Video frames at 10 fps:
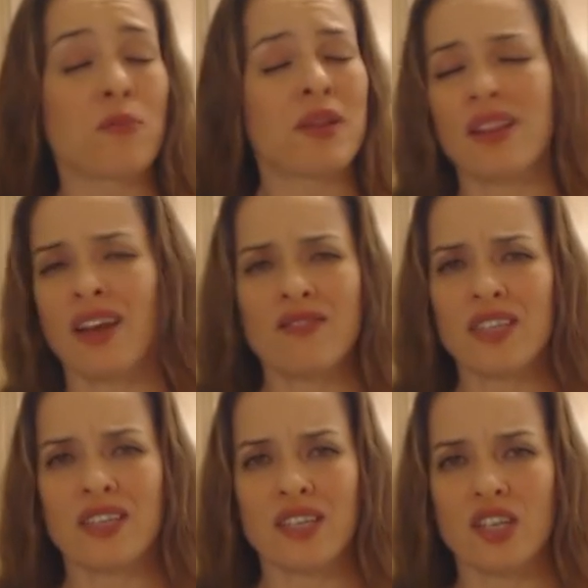would have been
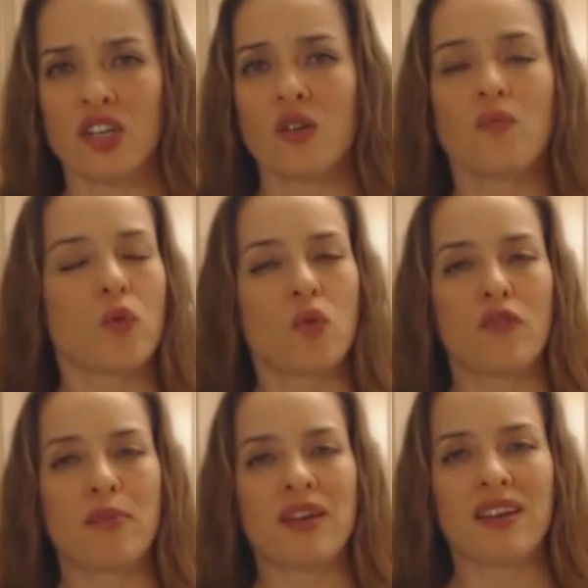lovely in here would
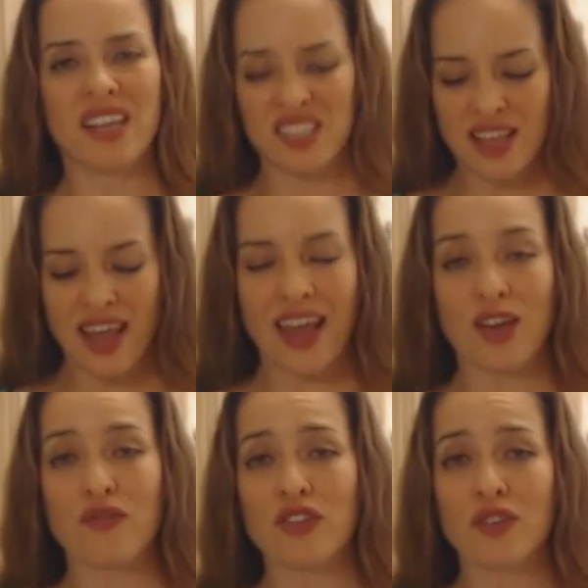have been a nice
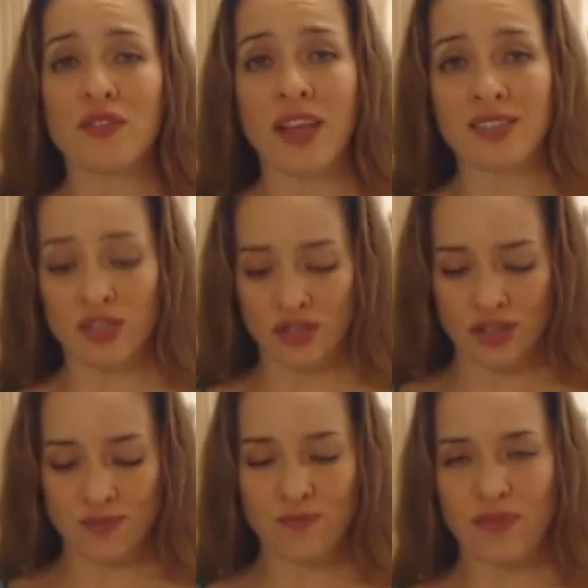handful of
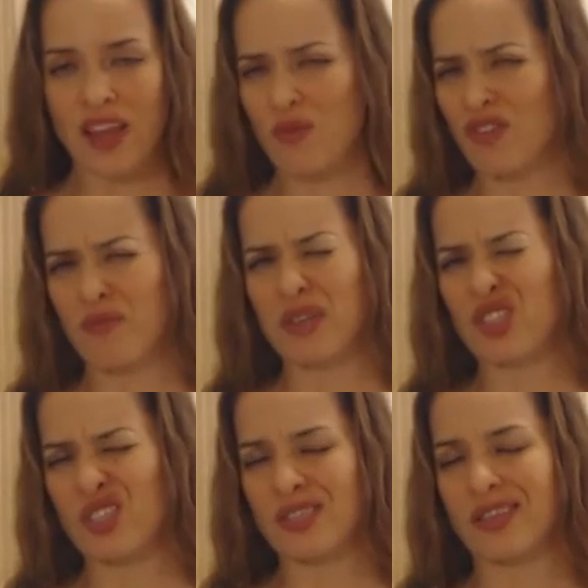lentils. That would have been
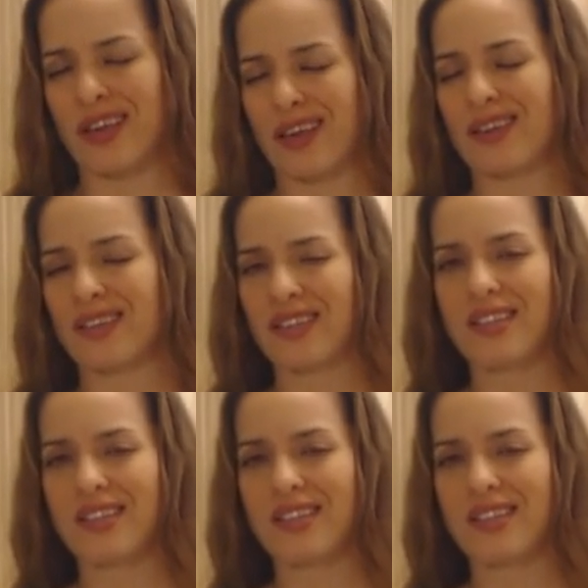just like...